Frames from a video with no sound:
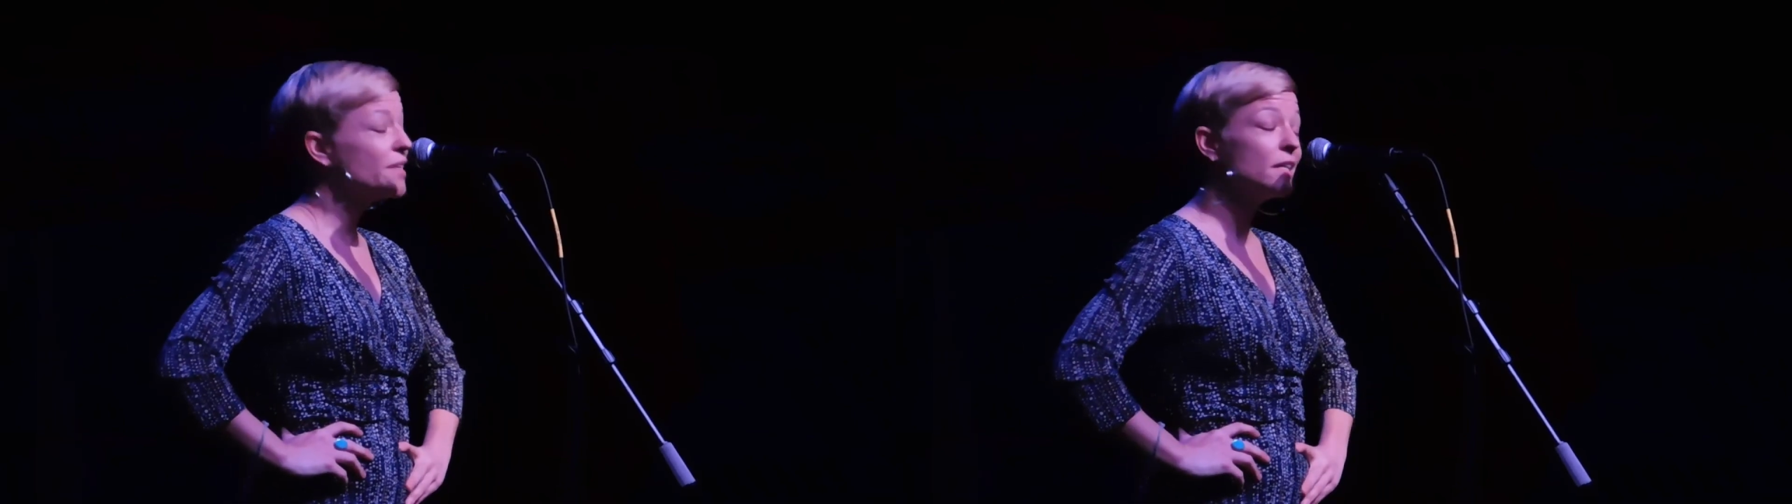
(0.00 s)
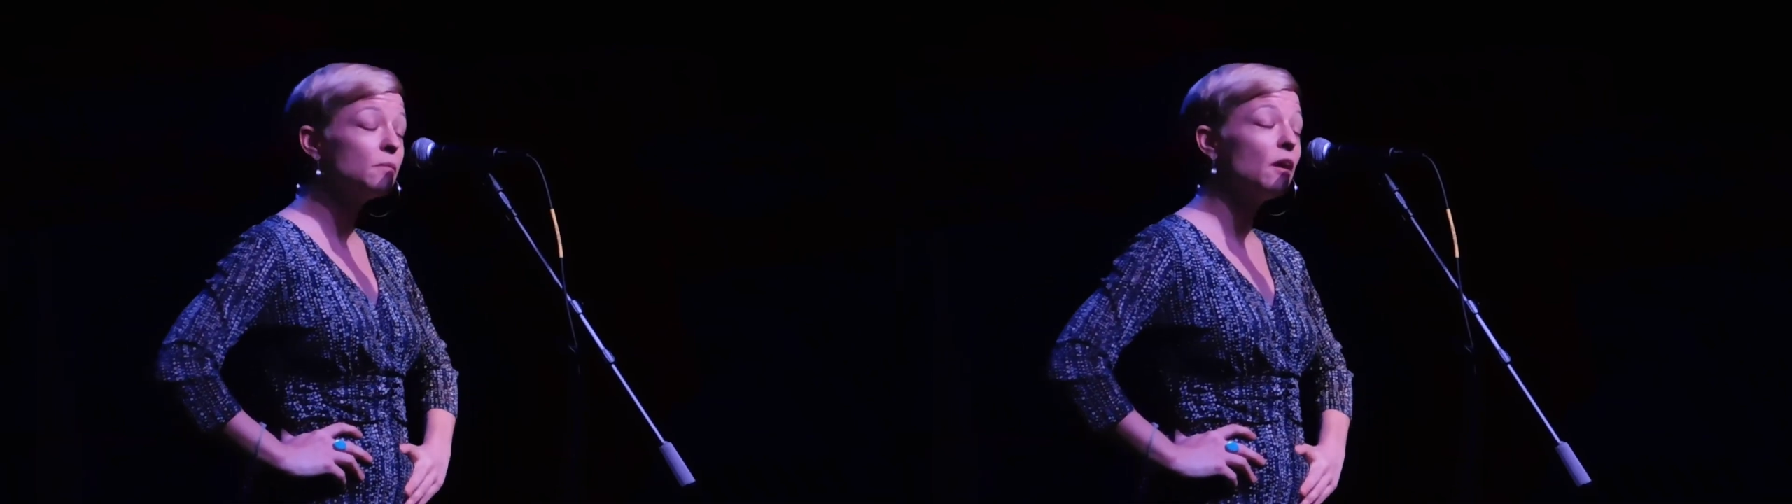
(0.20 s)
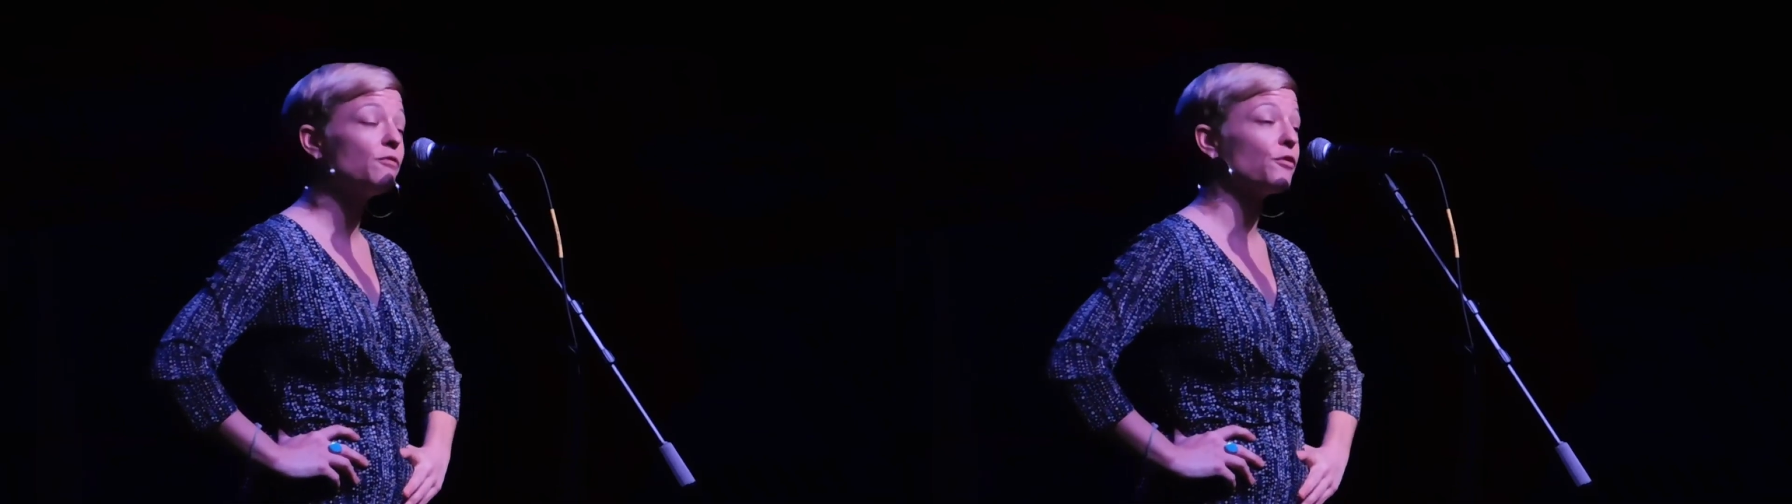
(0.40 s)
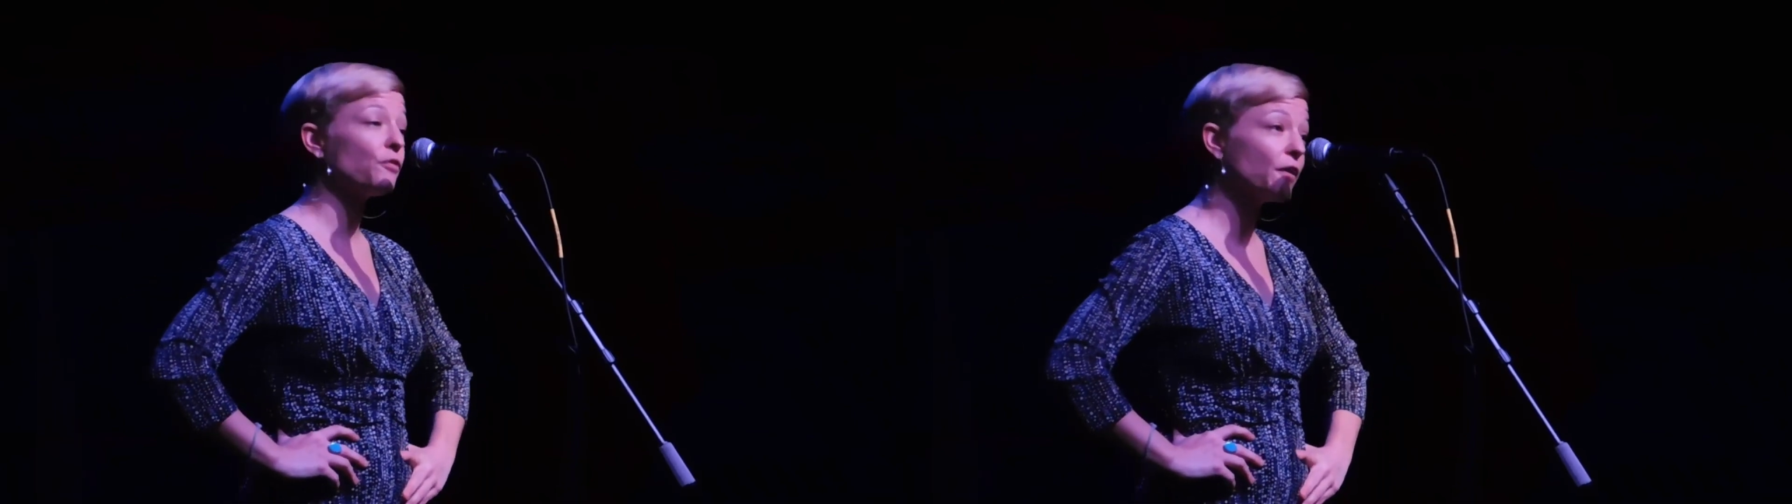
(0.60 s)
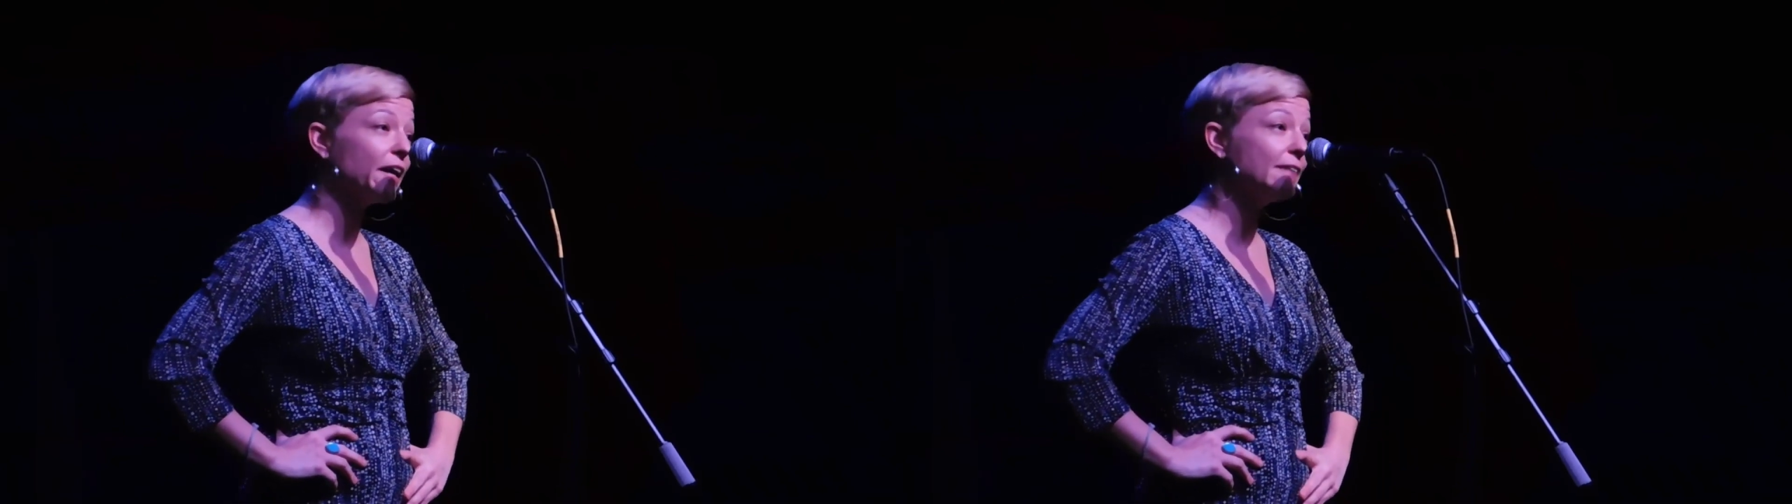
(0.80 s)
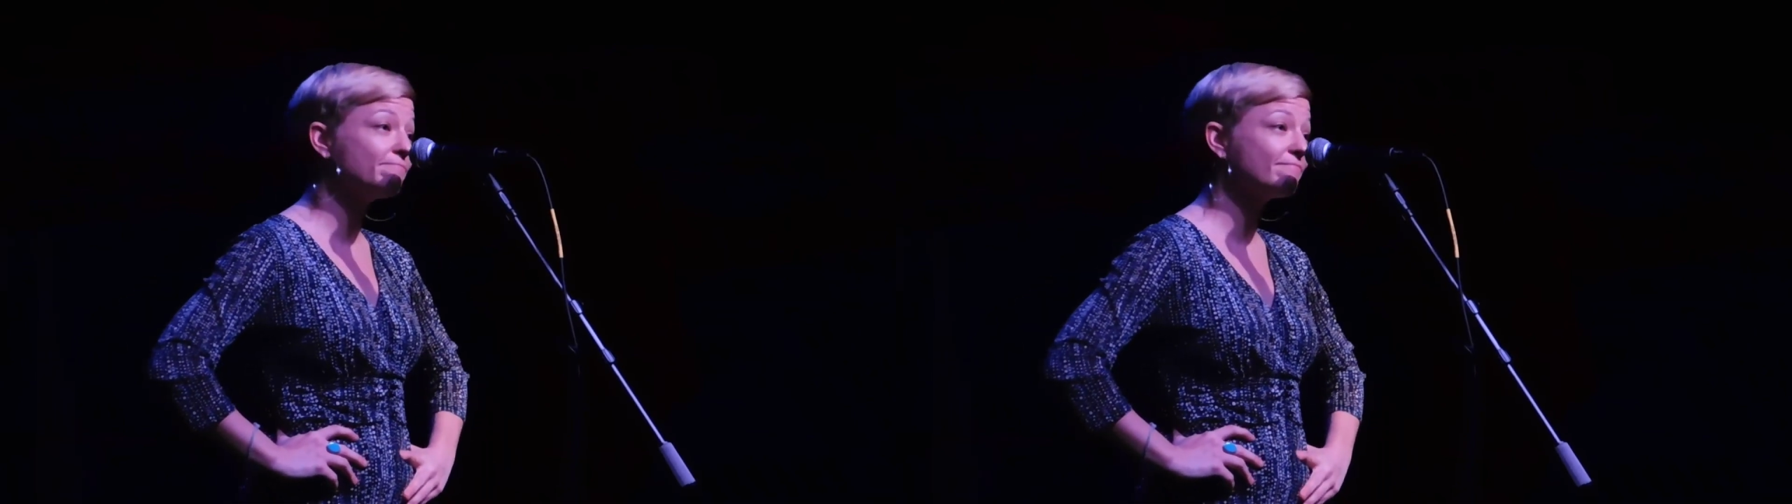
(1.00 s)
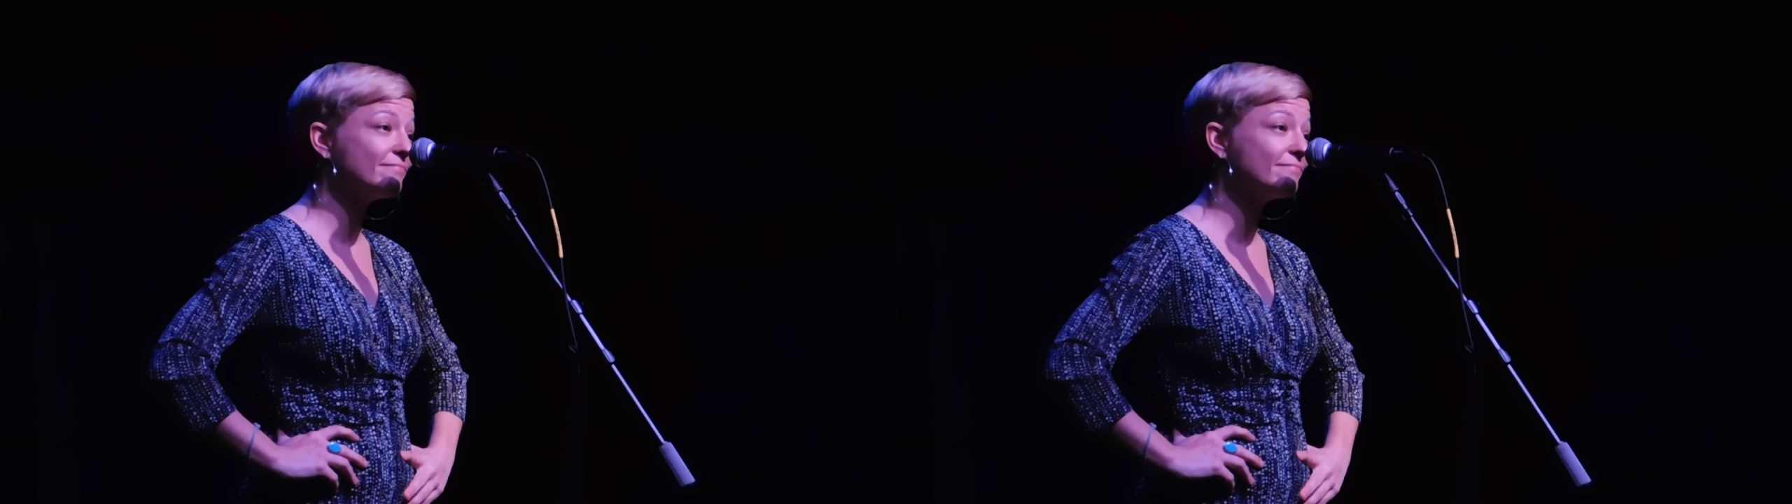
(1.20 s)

I take them off for free.